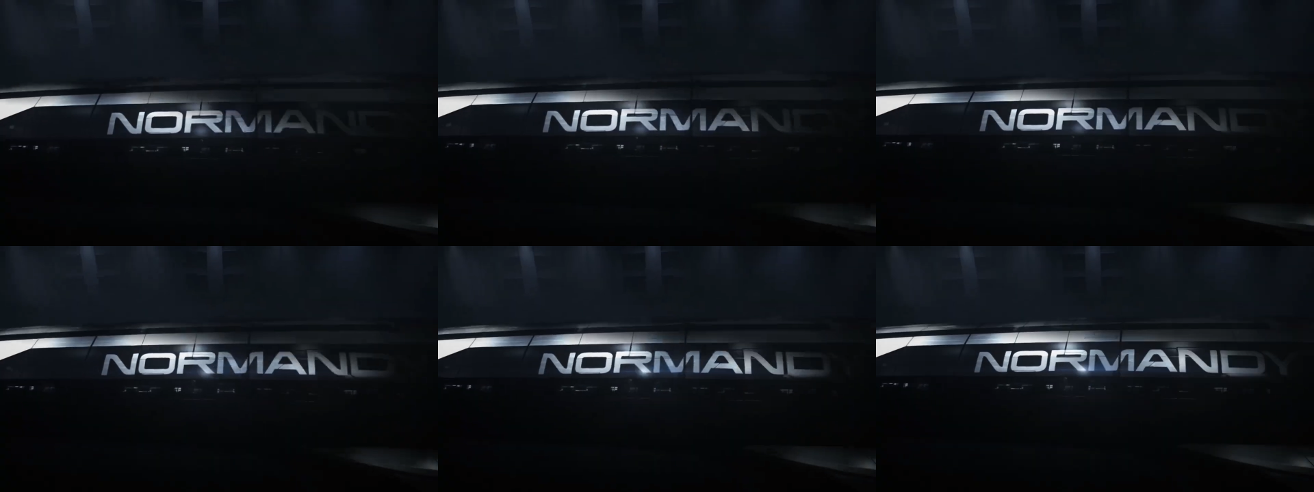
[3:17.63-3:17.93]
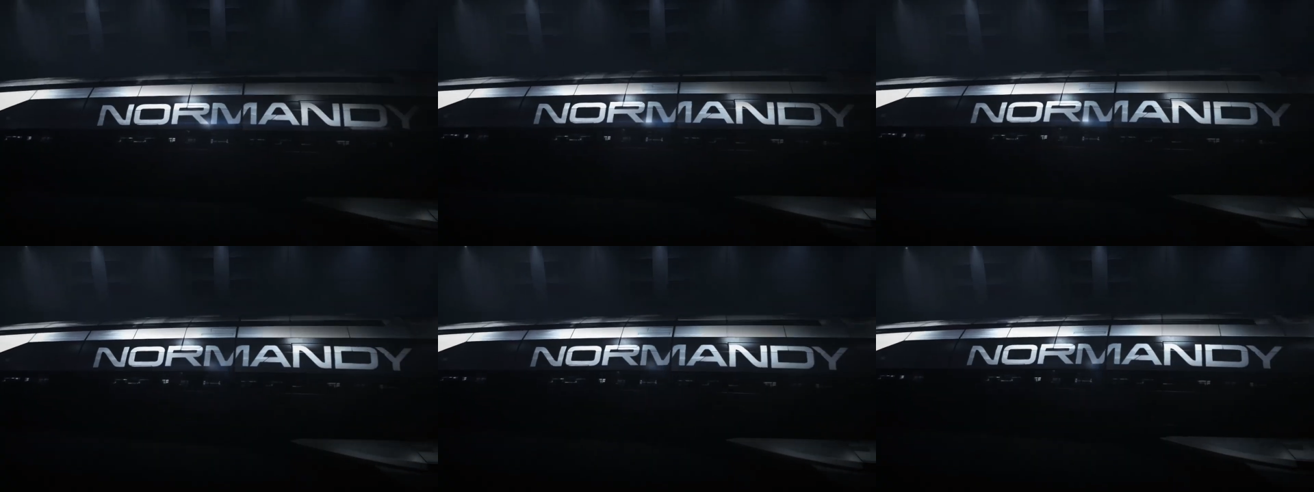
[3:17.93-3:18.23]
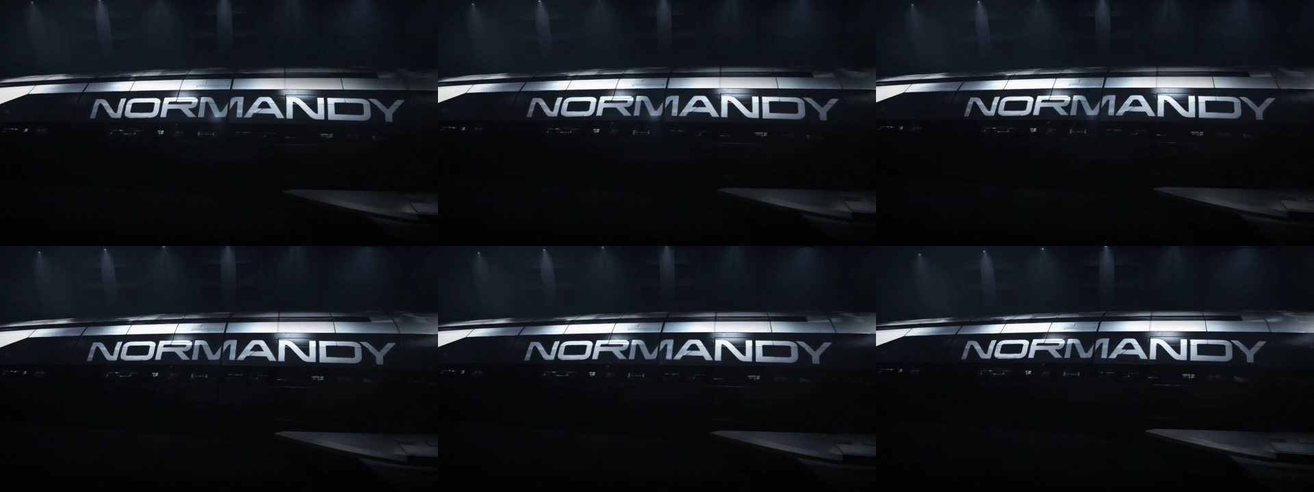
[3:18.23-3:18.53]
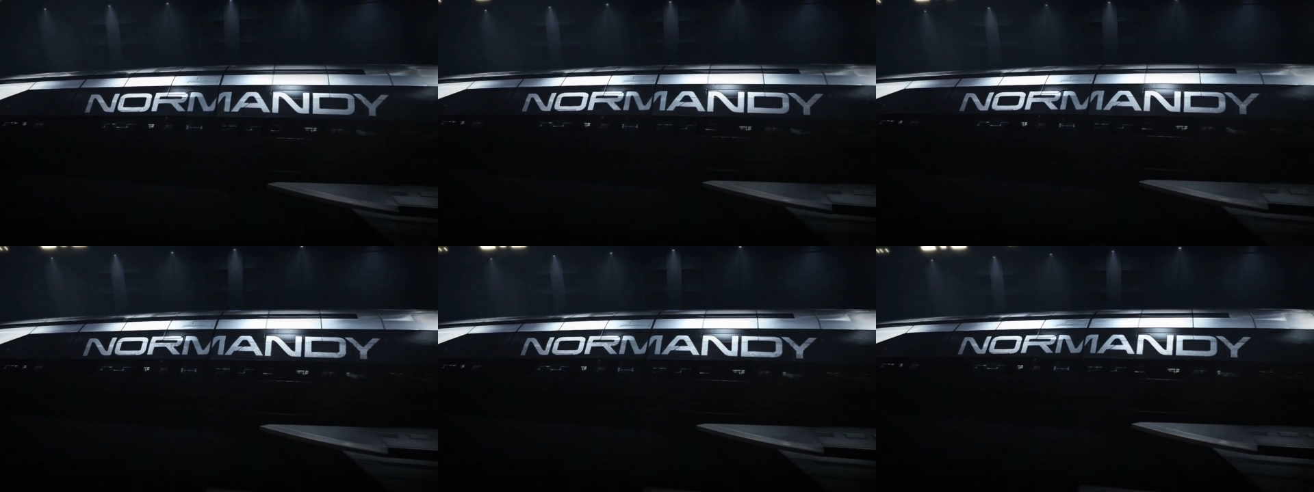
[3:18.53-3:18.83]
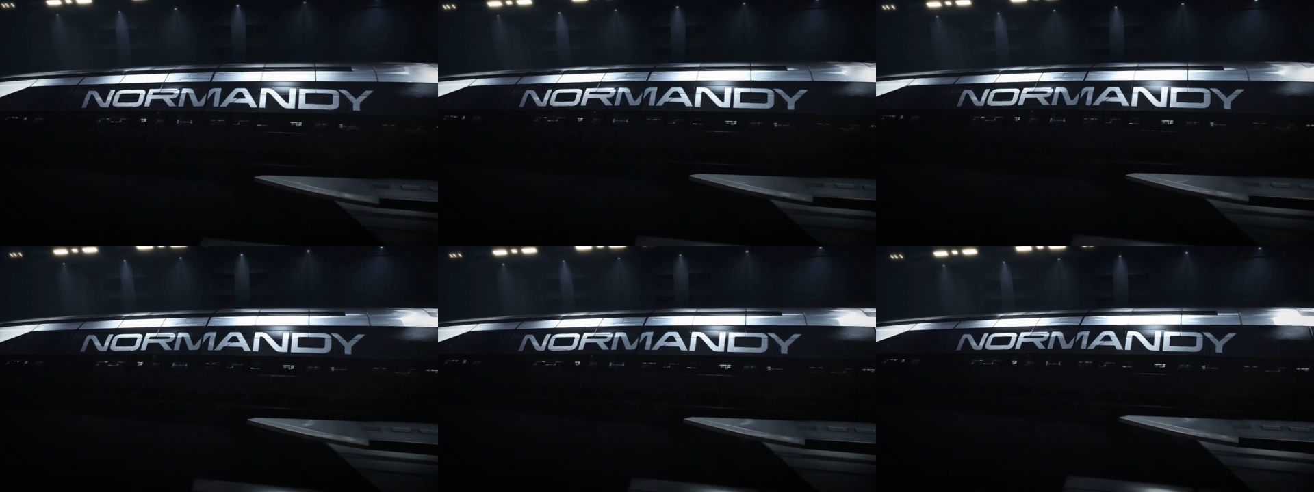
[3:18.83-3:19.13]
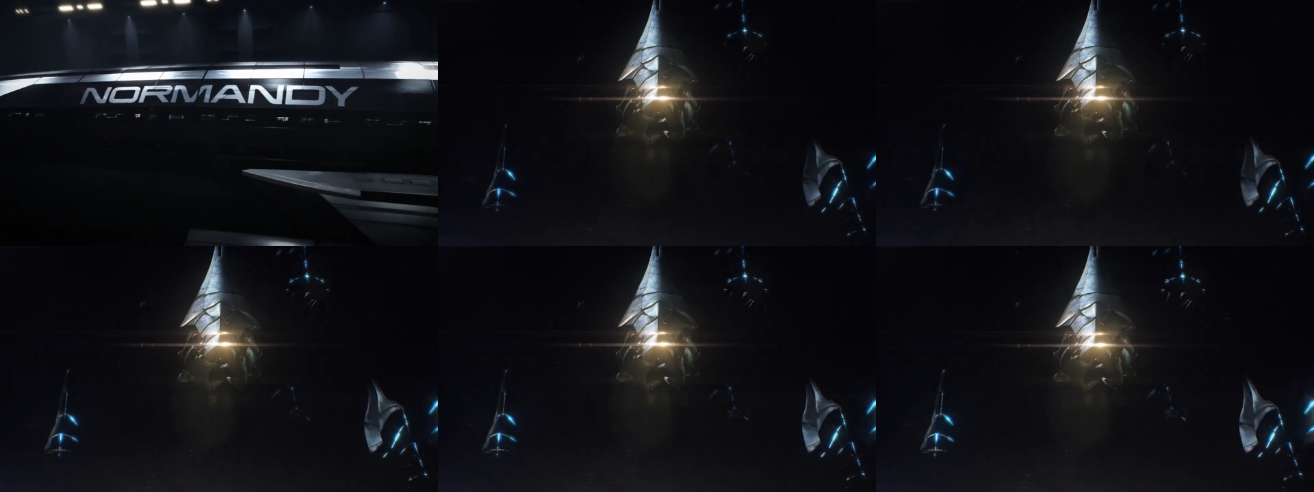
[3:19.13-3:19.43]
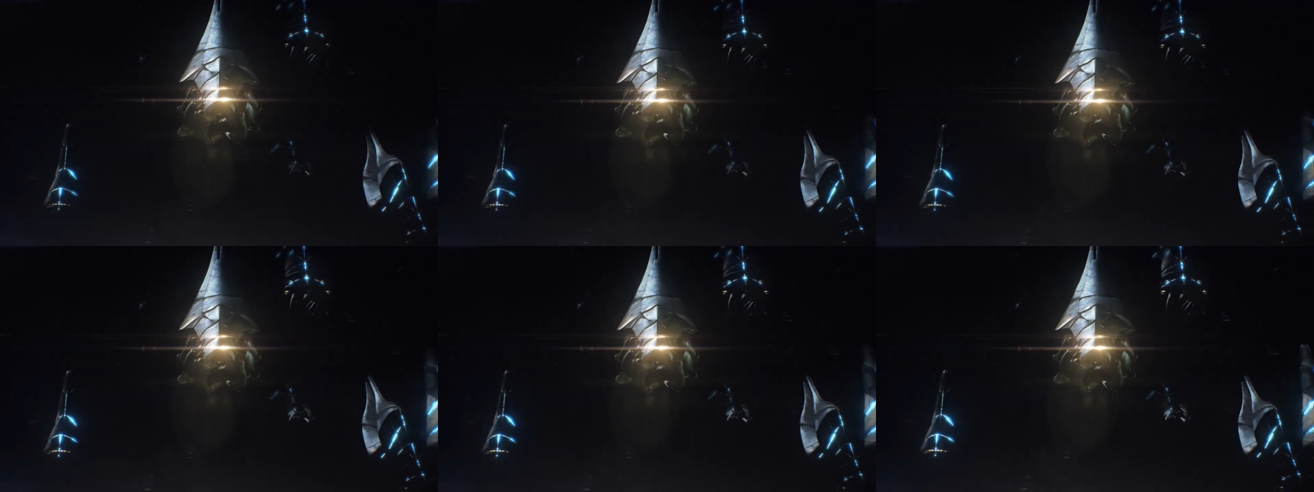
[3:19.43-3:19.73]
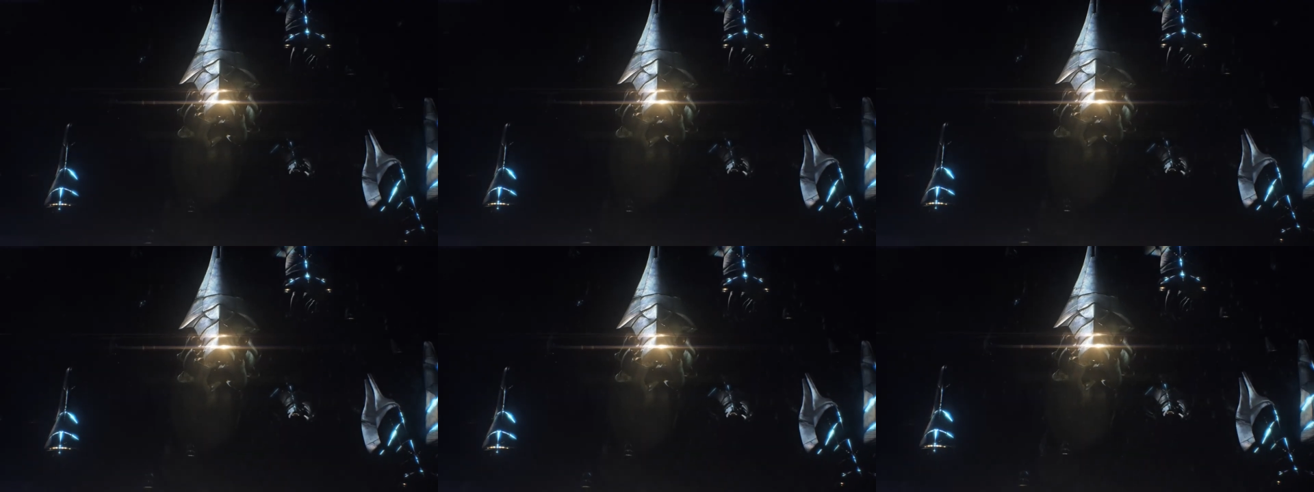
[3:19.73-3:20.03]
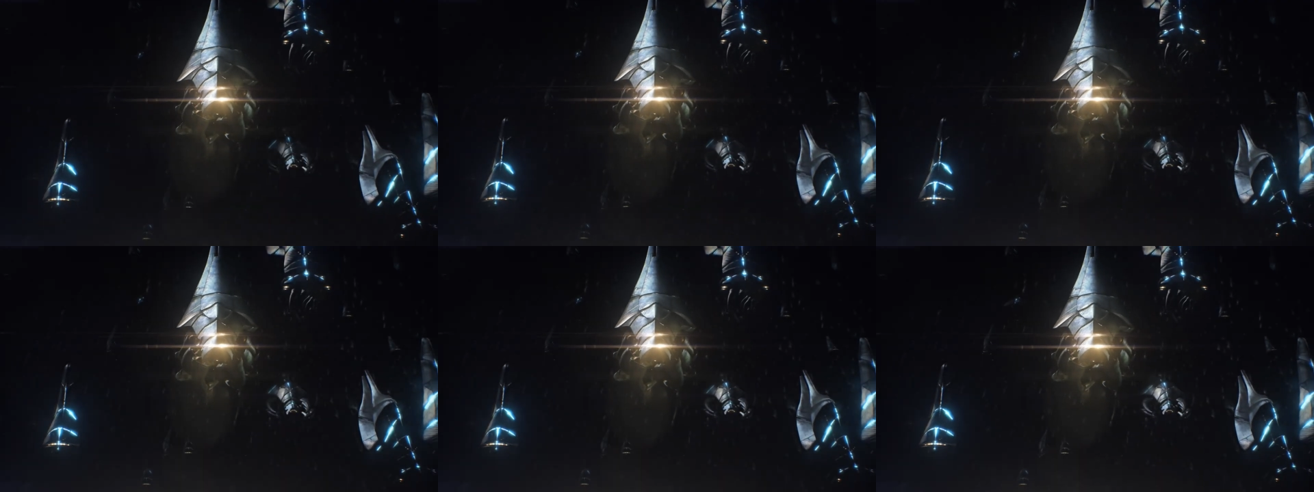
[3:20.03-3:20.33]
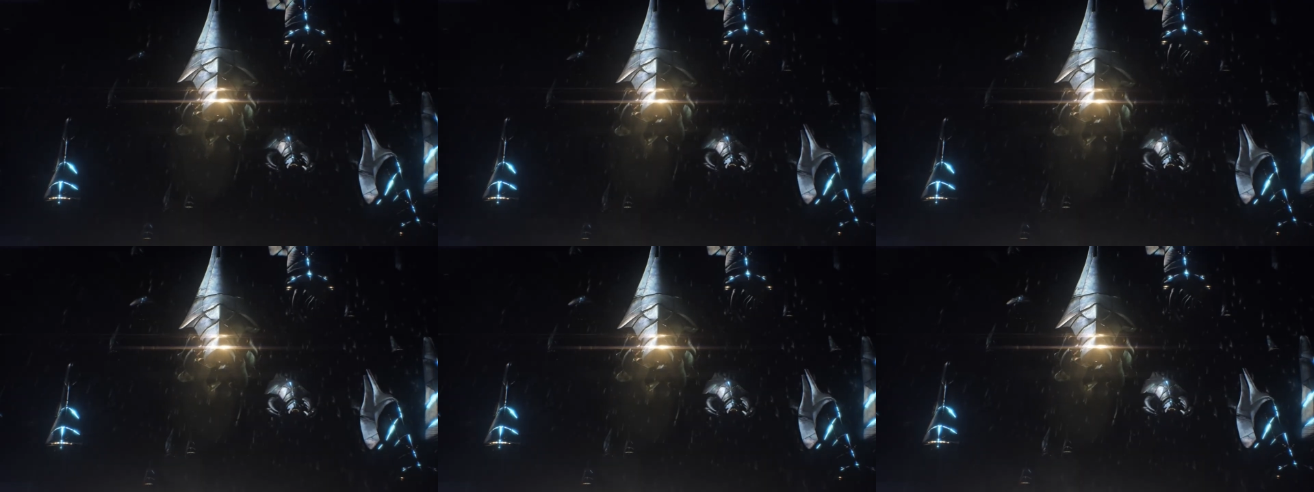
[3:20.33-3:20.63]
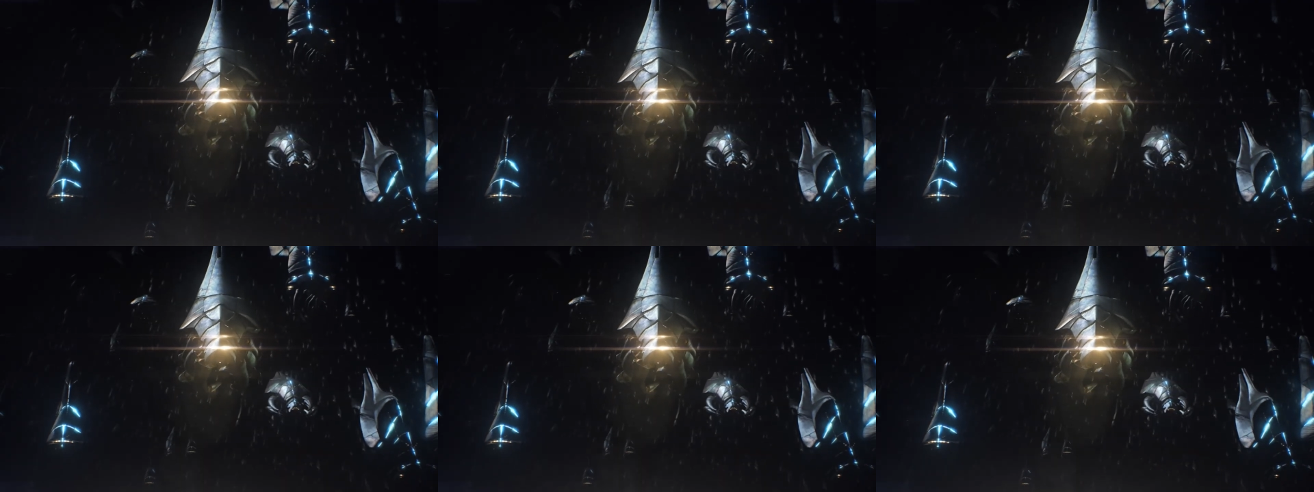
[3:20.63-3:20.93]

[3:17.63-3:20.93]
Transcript: (no speaker visible)